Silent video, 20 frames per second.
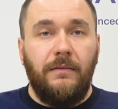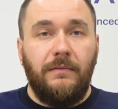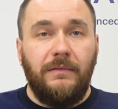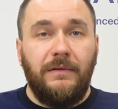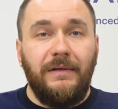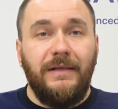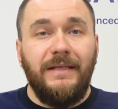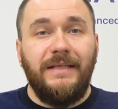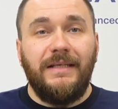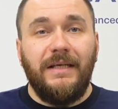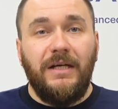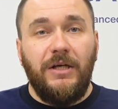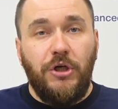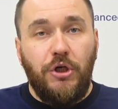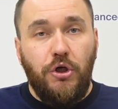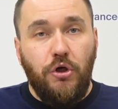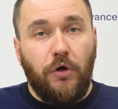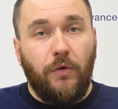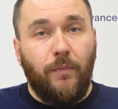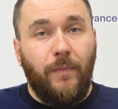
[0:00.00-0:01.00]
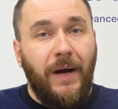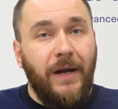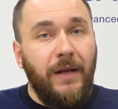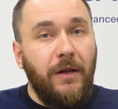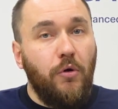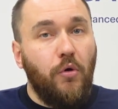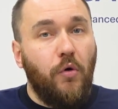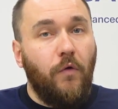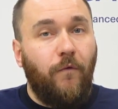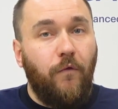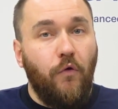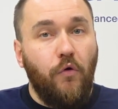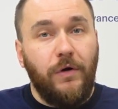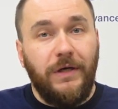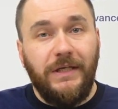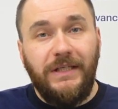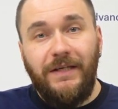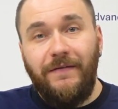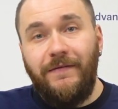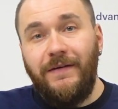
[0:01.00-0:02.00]
There is a short manual for
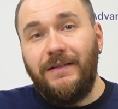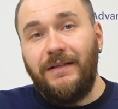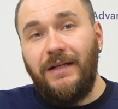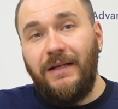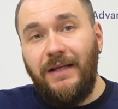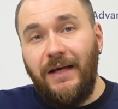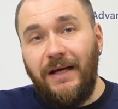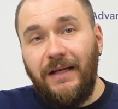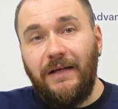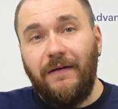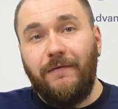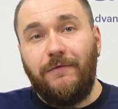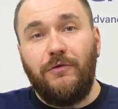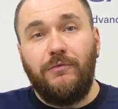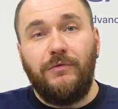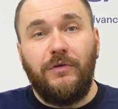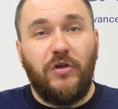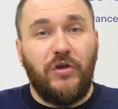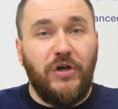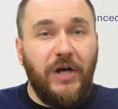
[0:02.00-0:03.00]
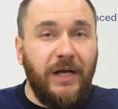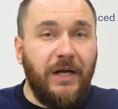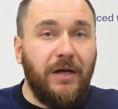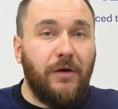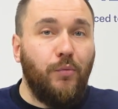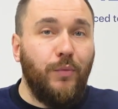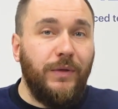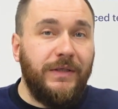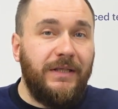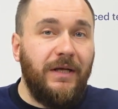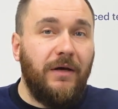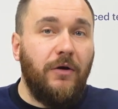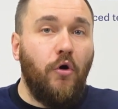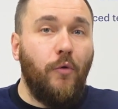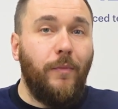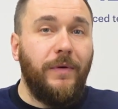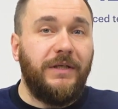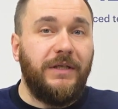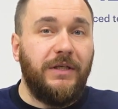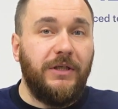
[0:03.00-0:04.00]
receiving the data from the tracker with the
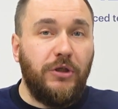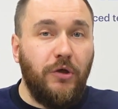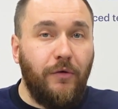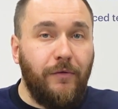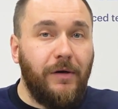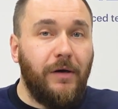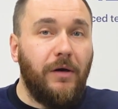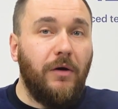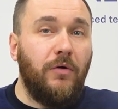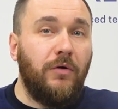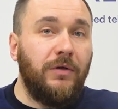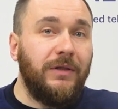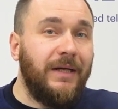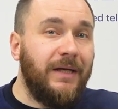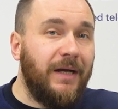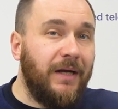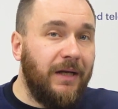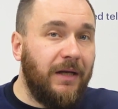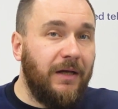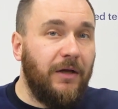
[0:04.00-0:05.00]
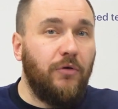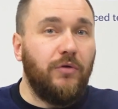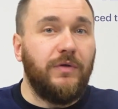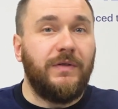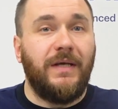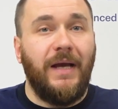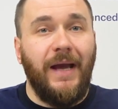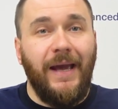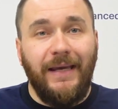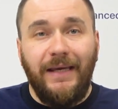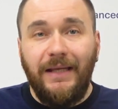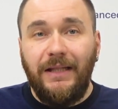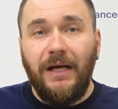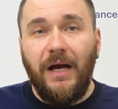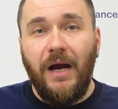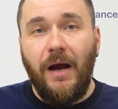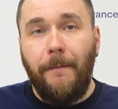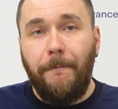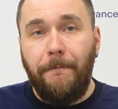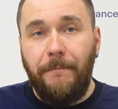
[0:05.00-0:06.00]
OPC server on the Galileosky
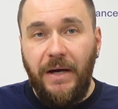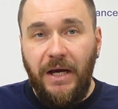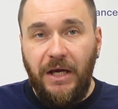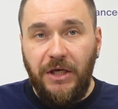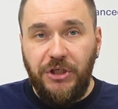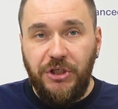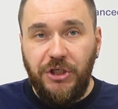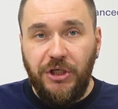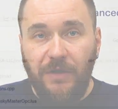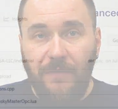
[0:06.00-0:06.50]
GitHub page.